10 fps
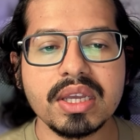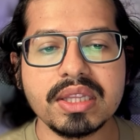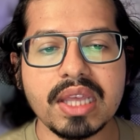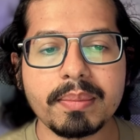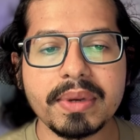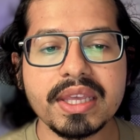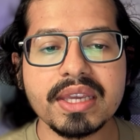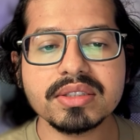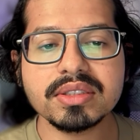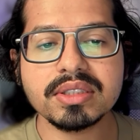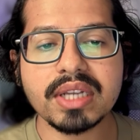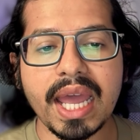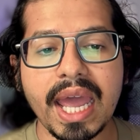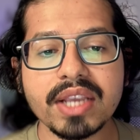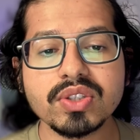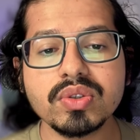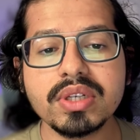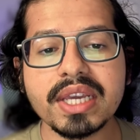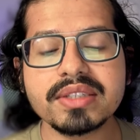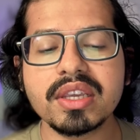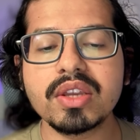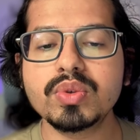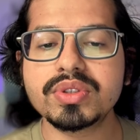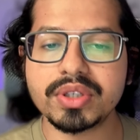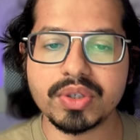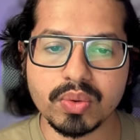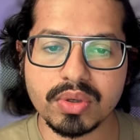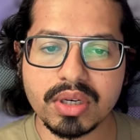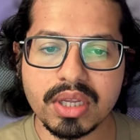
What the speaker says: the application actually executes the tool.